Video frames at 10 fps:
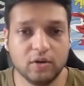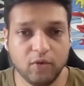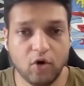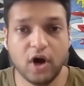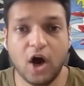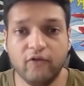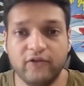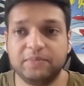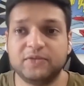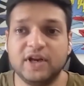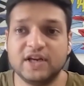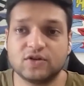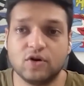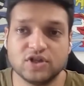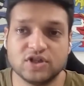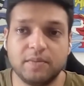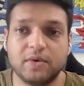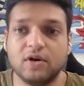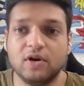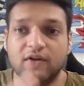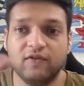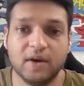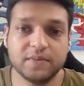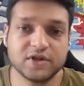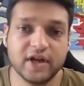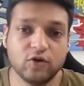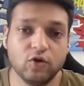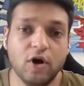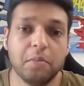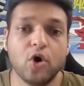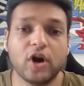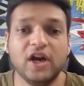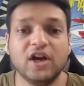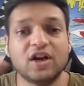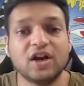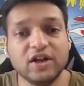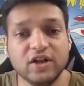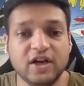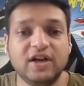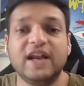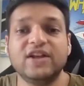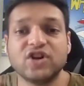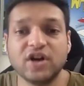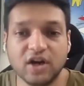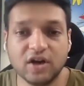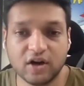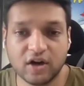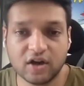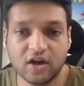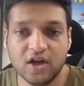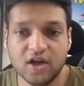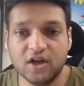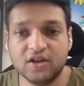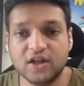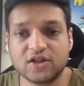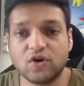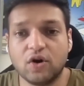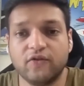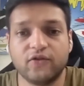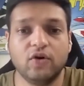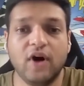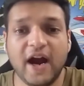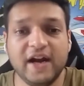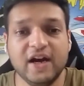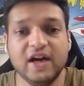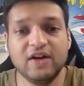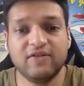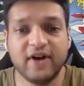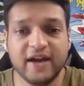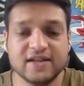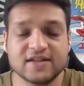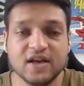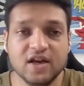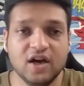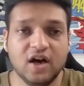term on how Web3 as a concept develops, like, you know, a more intelligent internet that sort of, you know, identifies